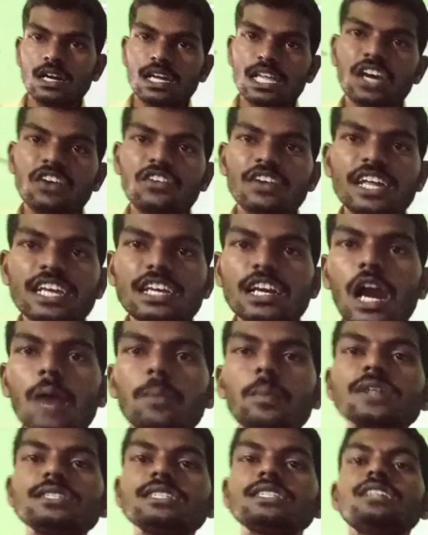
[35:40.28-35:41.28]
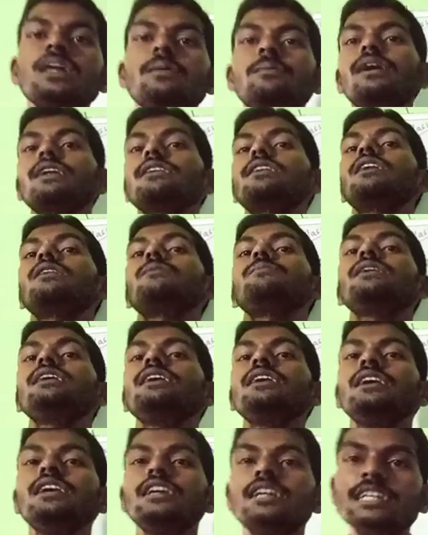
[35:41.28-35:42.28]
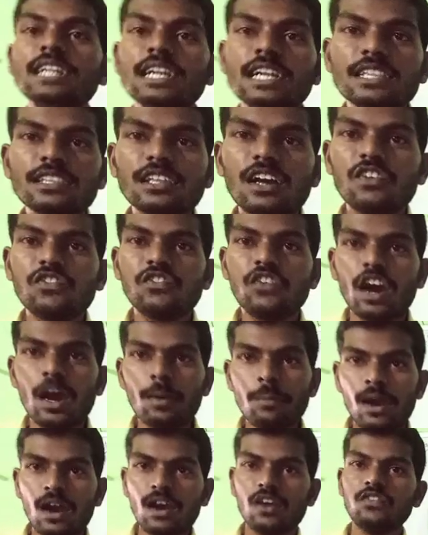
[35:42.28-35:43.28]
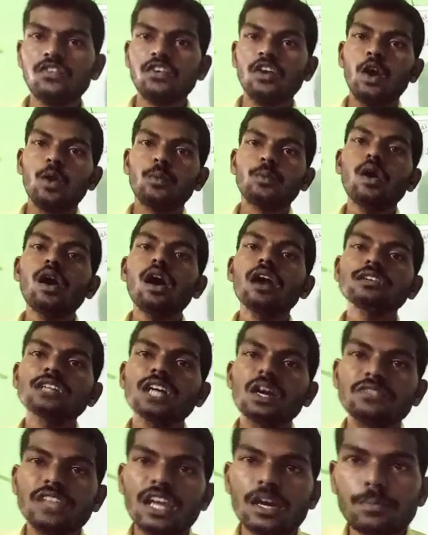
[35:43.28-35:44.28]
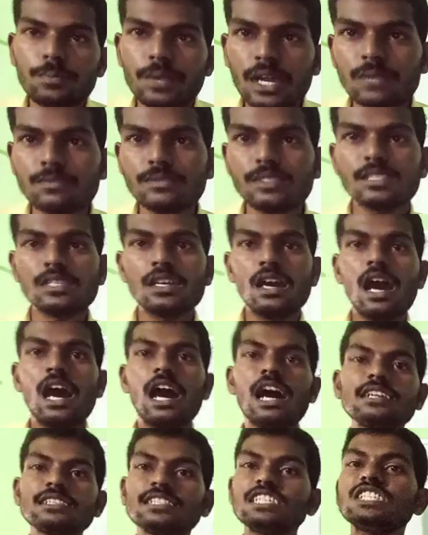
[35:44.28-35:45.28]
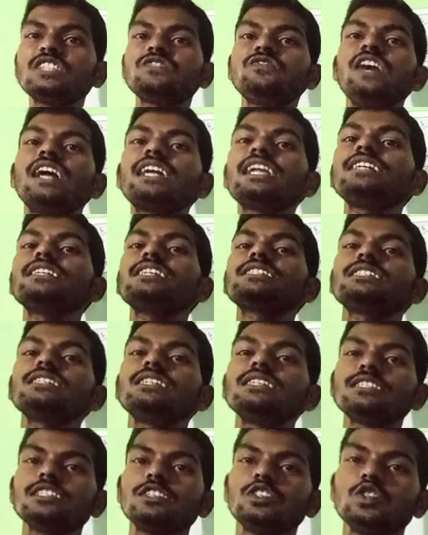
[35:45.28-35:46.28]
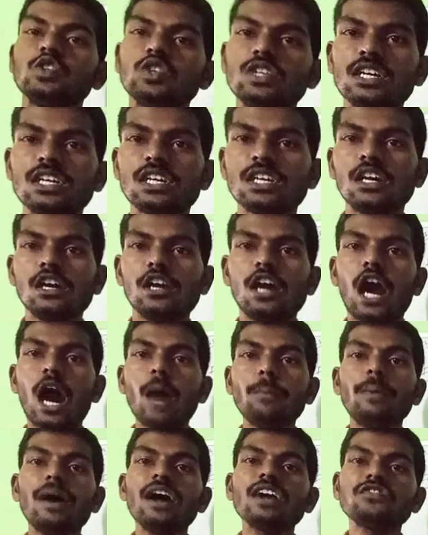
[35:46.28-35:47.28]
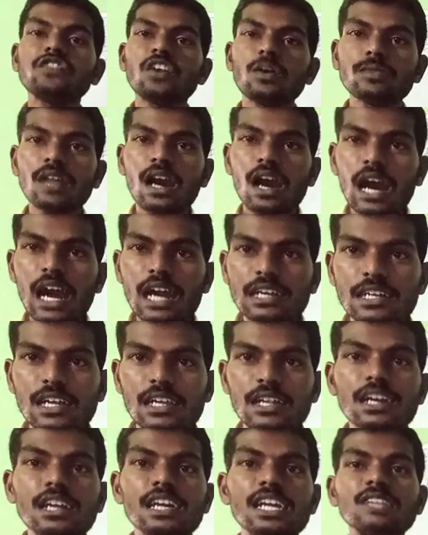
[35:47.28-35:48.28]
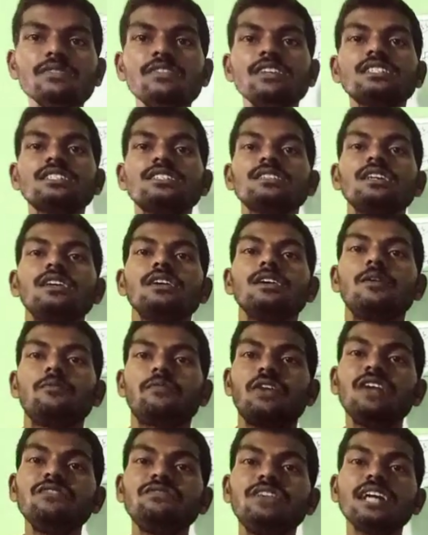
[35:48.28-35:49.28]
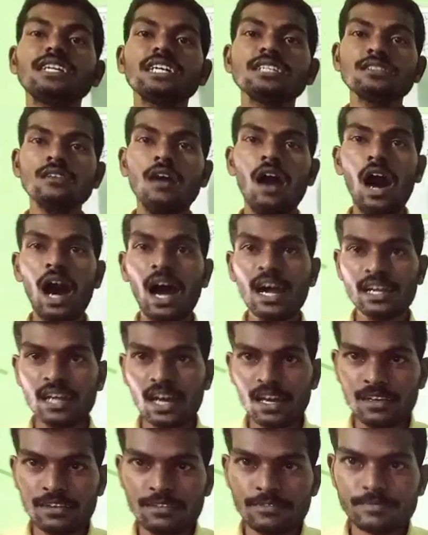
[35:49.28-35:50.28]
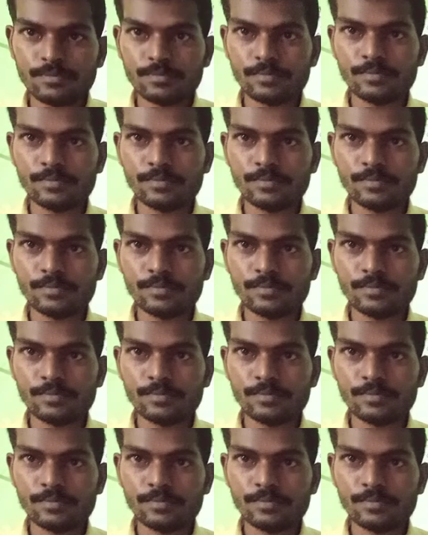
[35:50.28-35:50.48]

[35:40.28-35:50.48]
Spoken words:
Every composite number can be written in the form of product of their primes, and this factorization is unique apart from the order in which prime factors occur.